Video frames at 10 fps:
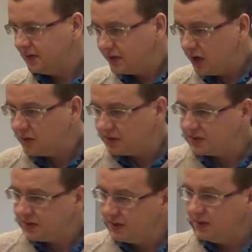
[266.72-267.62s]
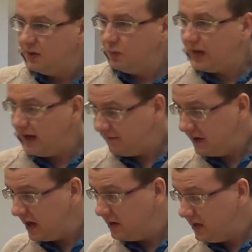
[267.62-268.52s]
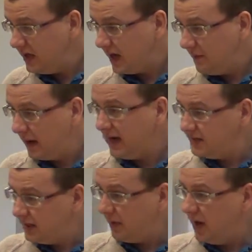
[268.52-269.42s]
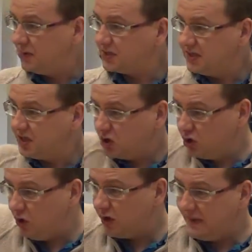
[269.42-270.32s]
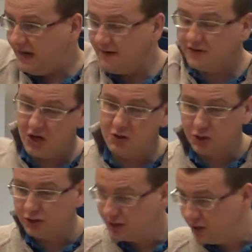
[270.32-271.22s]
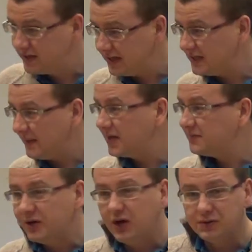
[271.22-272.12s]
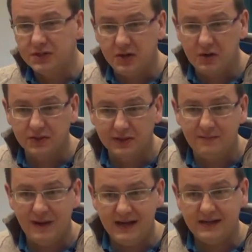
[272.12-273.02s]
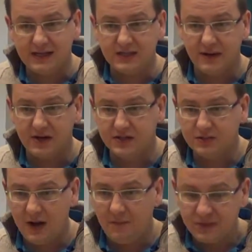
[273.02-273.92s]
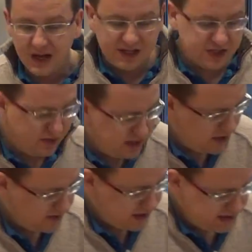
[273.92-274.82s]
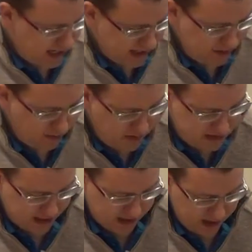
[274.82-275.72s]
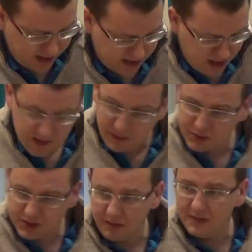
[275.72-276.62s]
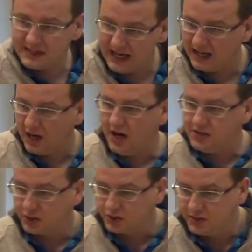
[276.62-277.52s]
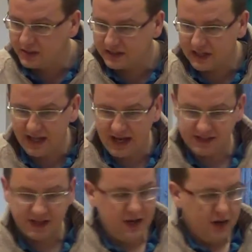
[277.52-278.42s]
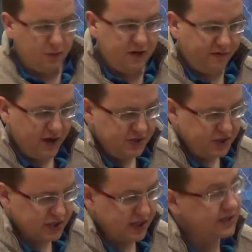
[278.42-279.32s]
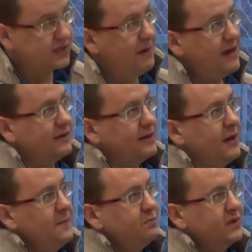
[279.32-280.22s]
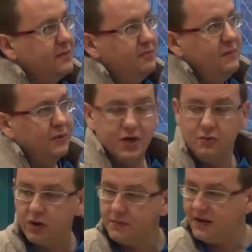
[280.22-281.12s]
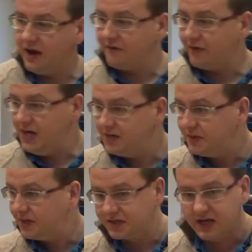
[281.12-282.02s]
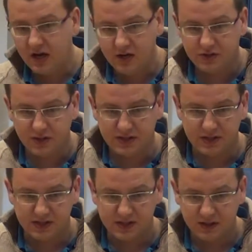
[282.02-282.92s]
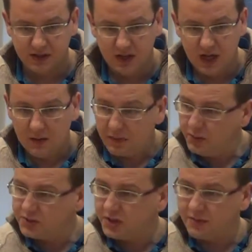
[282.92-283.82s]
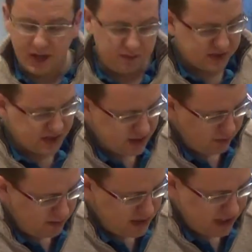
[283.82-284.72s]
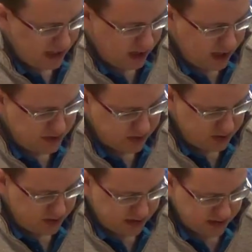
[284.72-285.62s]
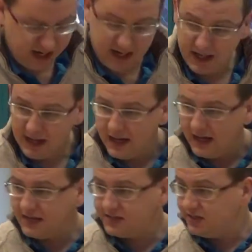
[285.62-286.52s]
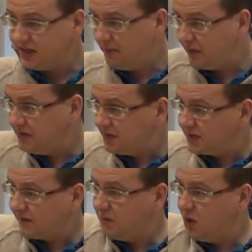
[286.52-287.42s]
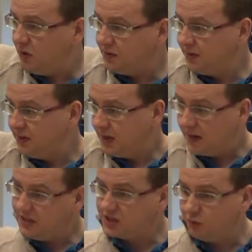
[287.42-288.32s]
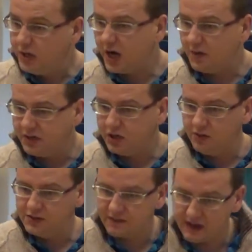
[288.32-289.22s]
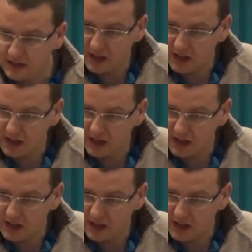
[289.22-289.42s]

You know, because we get found out here. But actually the Bible says that God up in heaven knows all the good things about us, but he also knows all the bad things about us as well. And so he knows exactly when we tell a lie. But also when we tell lies or do things like that, we find, just like Samantha, that people don't want to be our friend because they can't trust us. But also the Bible says that when we tell lies or do things like that, it actually separates us from God. That means that we can't be God's friend.